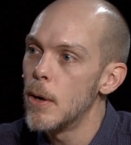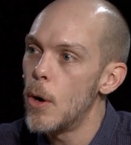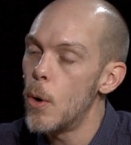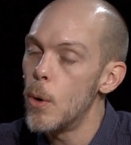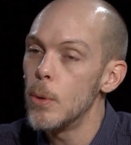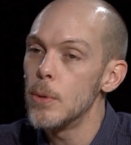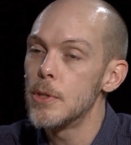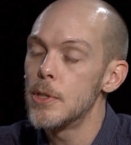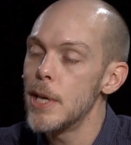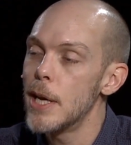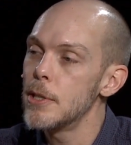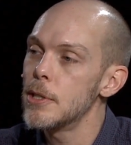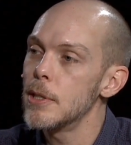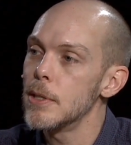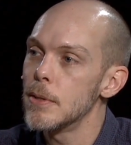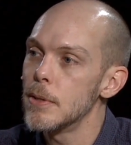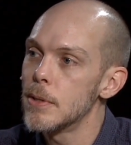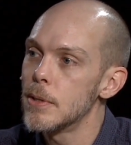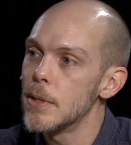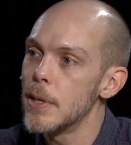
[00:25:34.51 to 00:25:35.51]
old
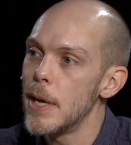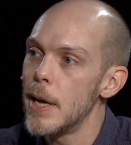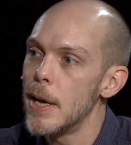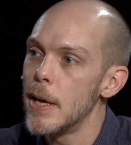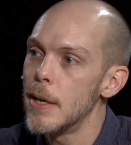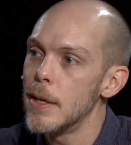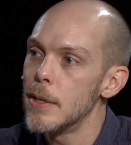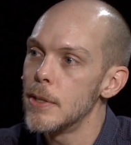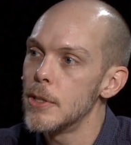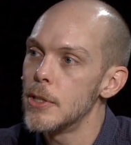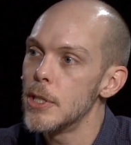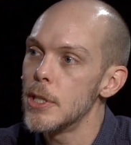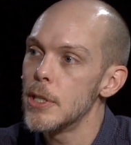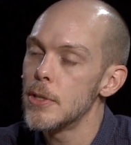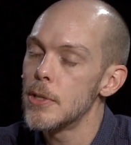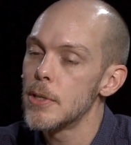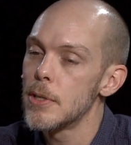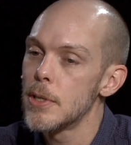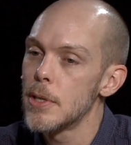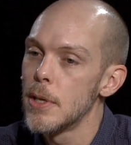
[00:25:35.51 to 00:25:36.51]
sessions and
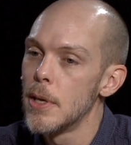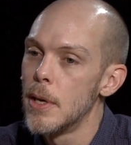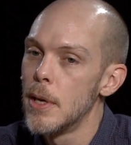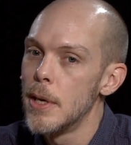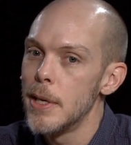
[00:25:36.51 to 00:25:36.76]
just,